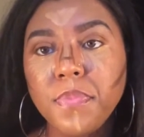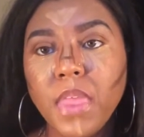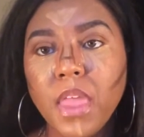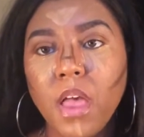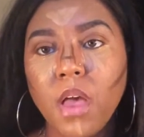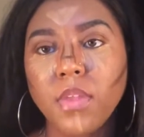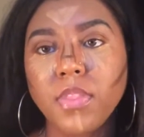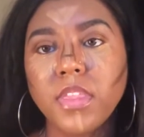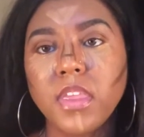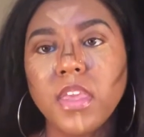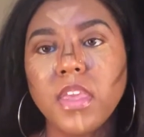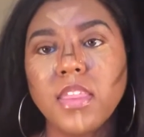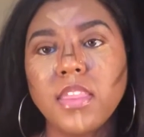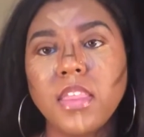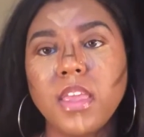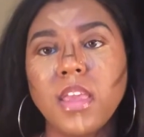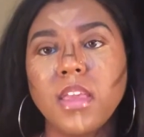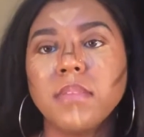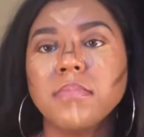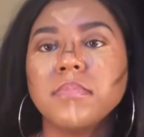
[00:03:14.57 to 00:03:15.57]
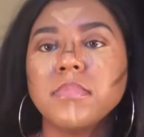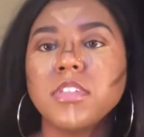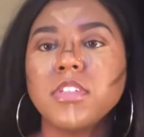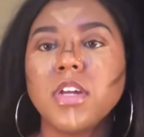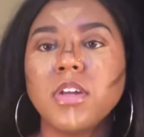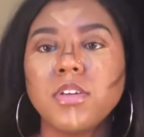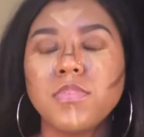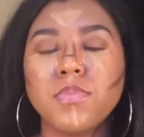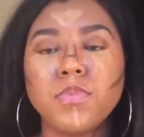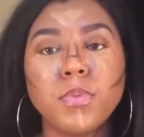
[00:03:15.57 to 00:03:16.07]
healthy, and they
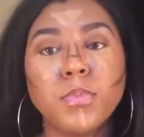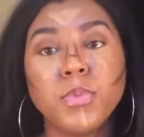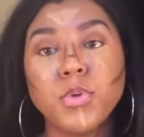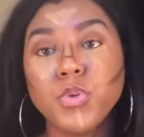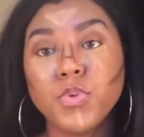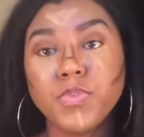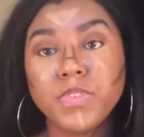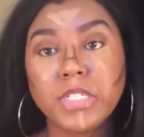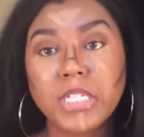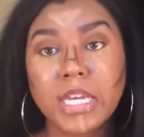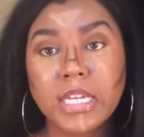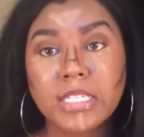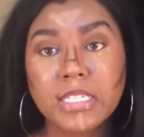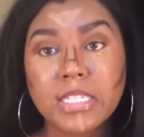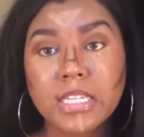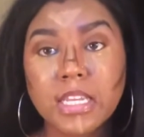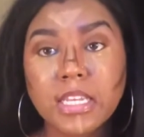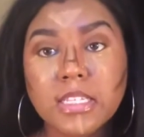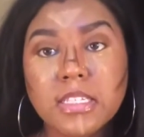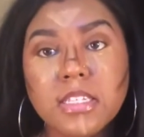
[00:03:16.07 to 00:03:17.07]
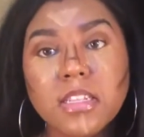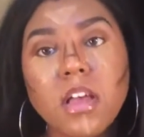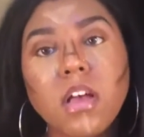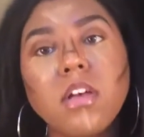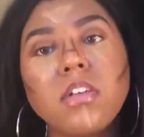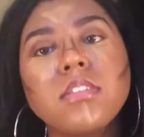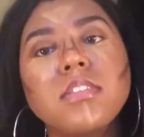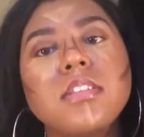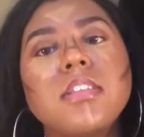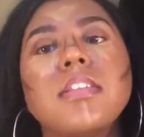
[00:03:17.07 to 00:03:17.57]
remove dead skin
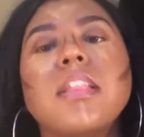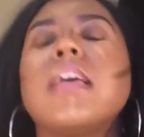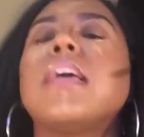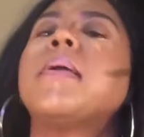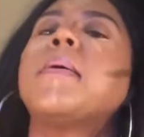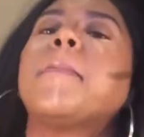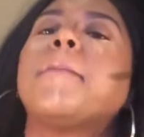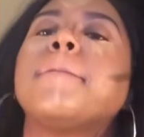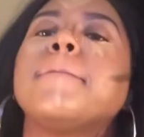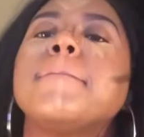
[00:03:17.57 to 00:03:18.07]
cells and like